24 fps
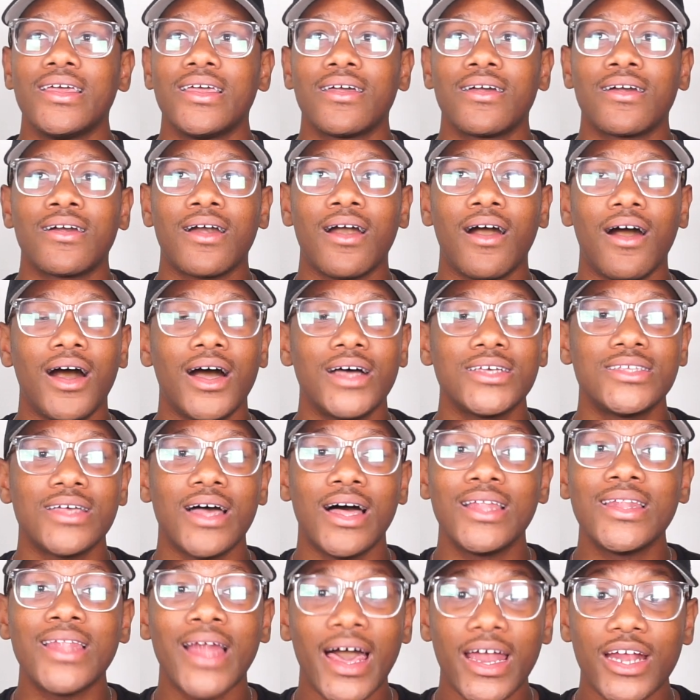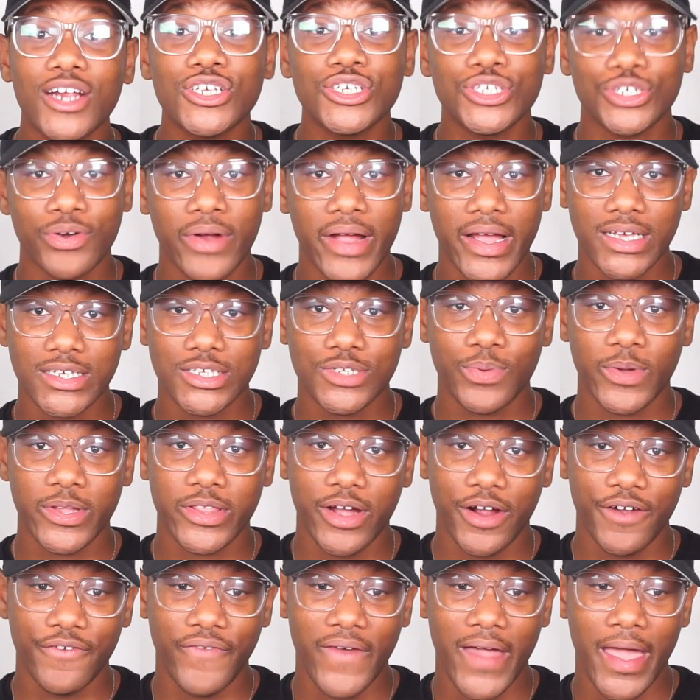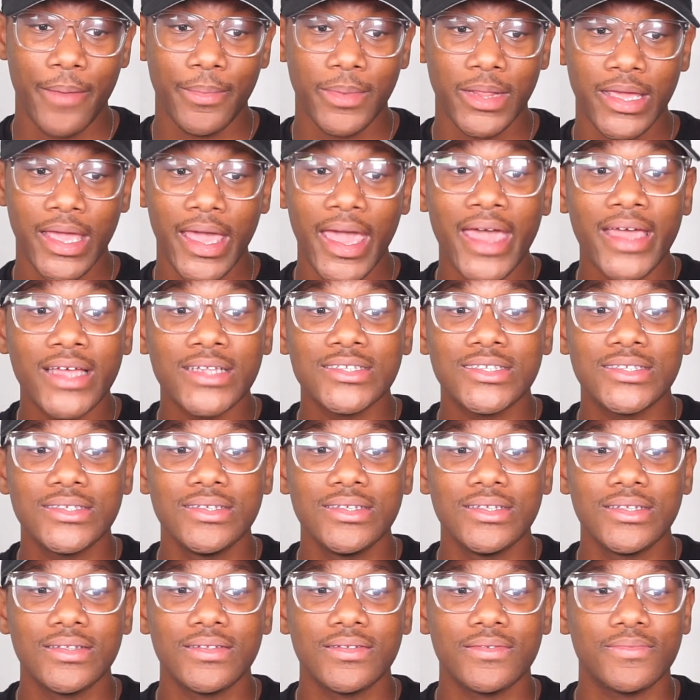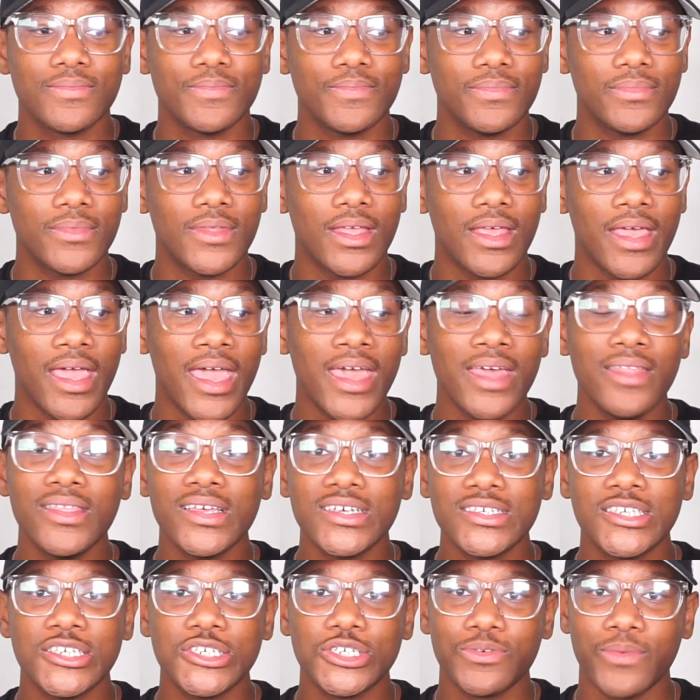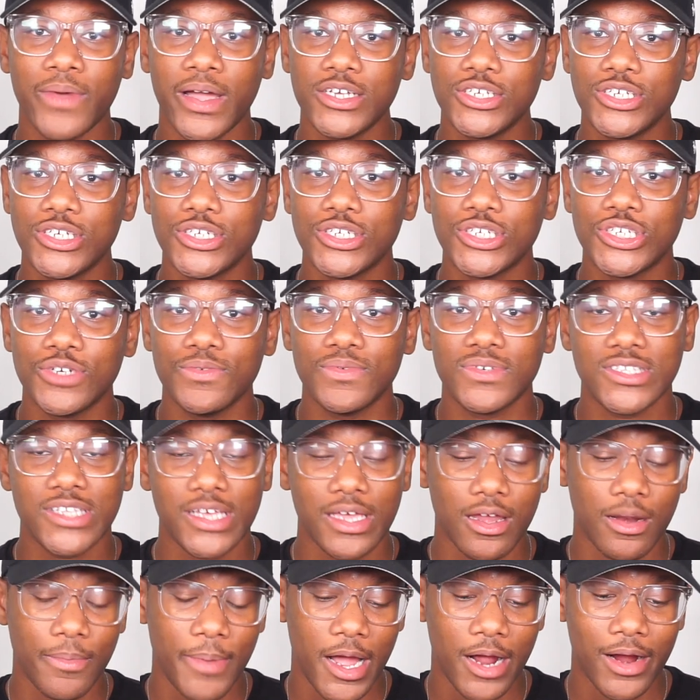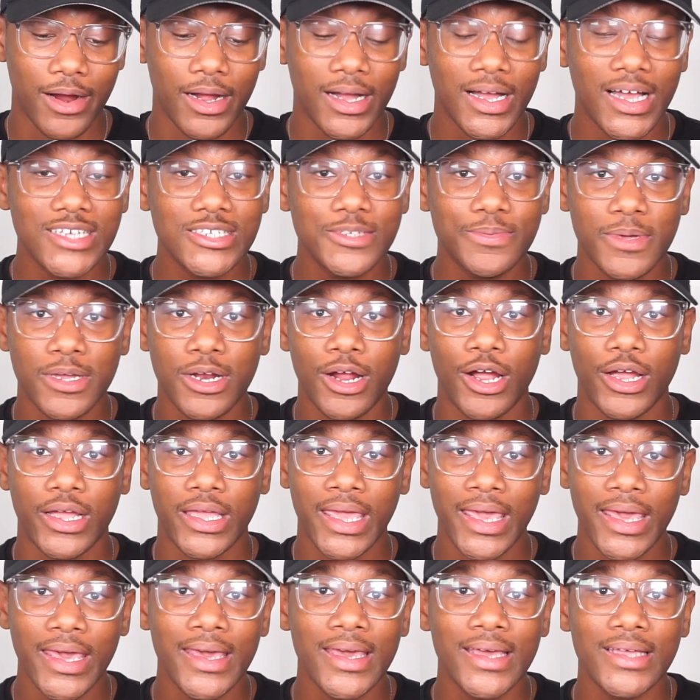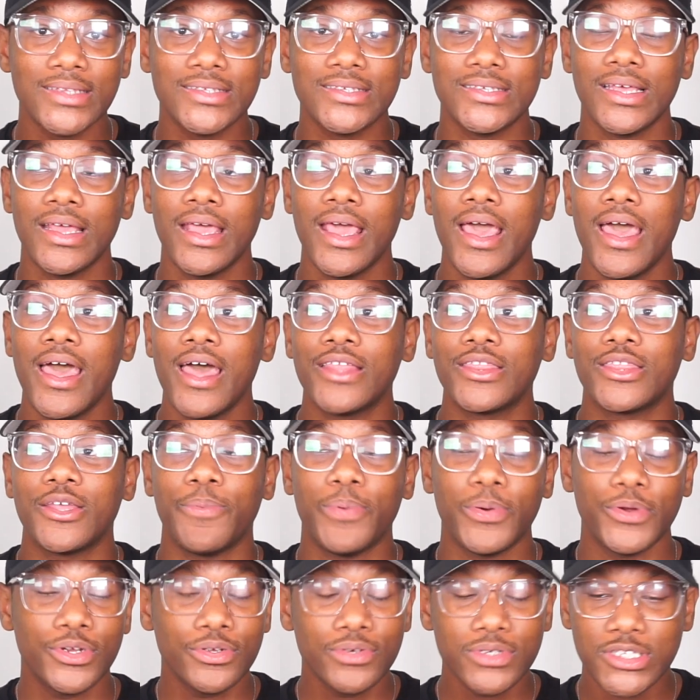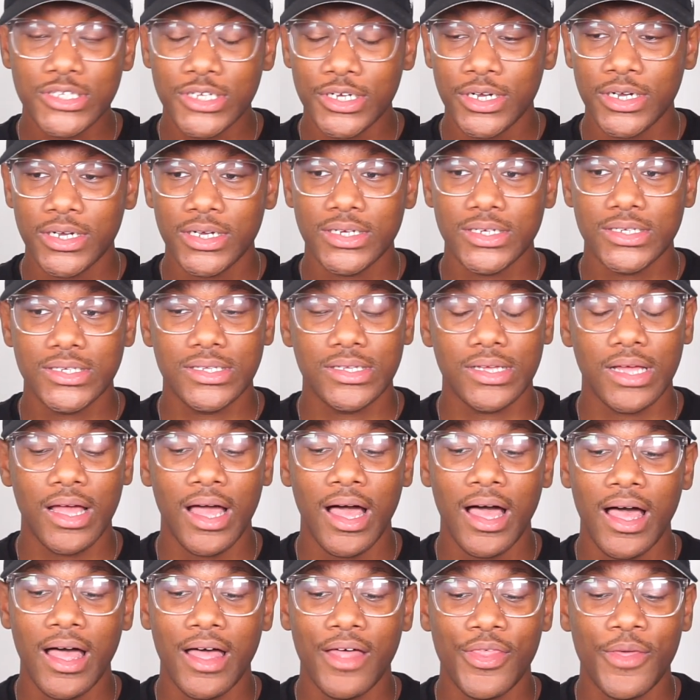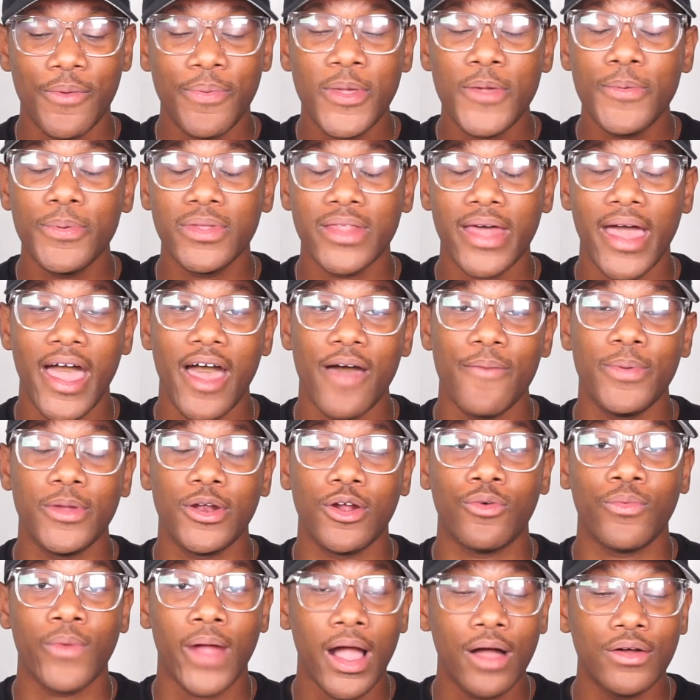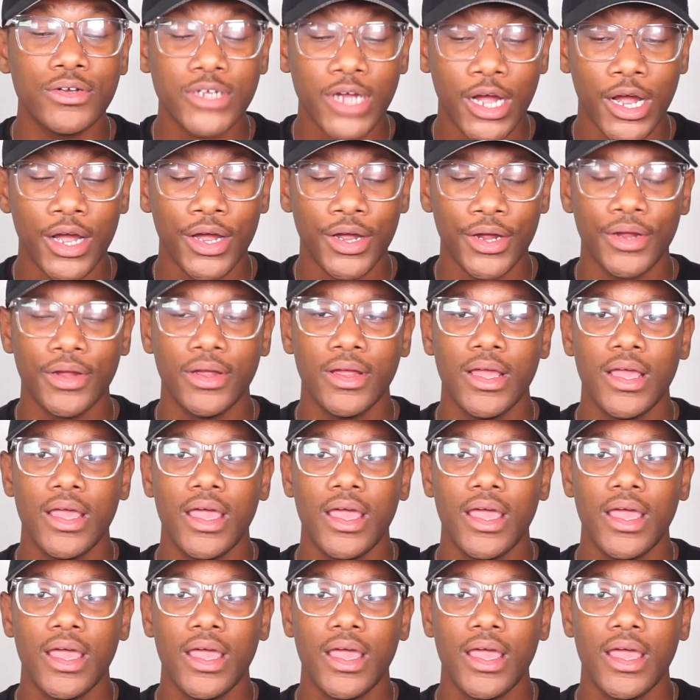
caused a lot of stress with her family. And in this situation, she was thinking about her husband, her kids, the producers, the people that have been around her.